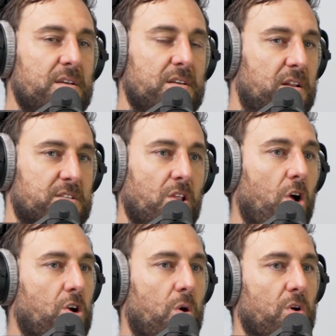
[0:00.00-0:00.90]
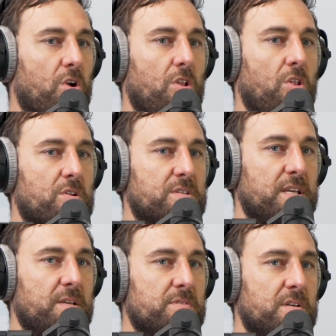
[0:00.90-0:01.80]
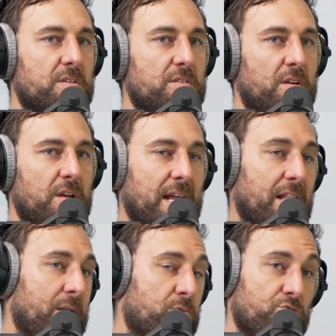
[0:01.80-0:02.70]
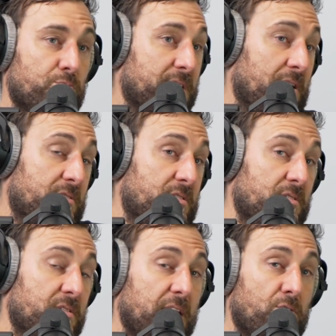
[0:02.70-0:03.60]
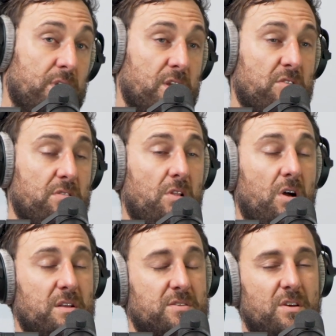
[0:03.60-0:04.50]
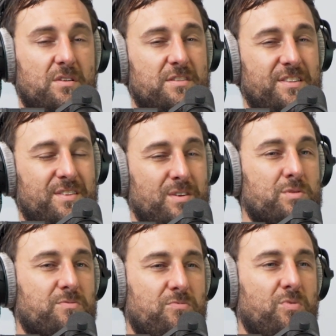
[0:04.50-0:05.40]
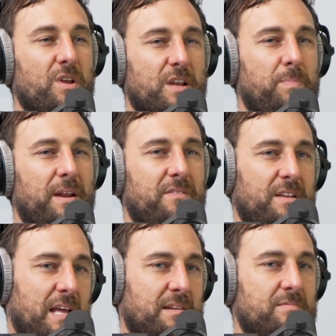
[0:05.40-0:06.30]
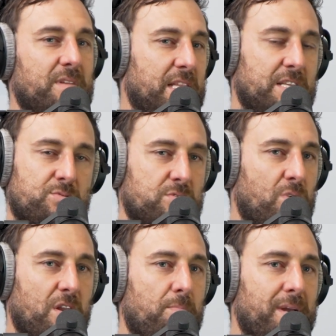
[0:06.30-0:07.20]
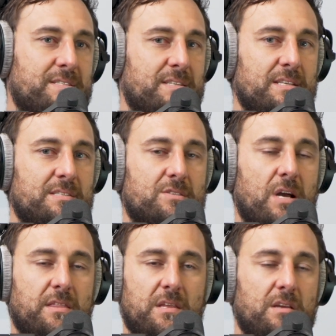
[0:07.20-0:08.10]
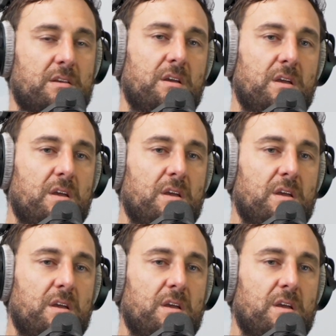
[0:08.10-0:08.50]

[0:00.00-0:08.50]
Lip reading: there's a lot going on. A lot of teams that, Adelaide was super talented. They couldn't get over the line. So it was really competitive. And this was one of the best seasons, I think,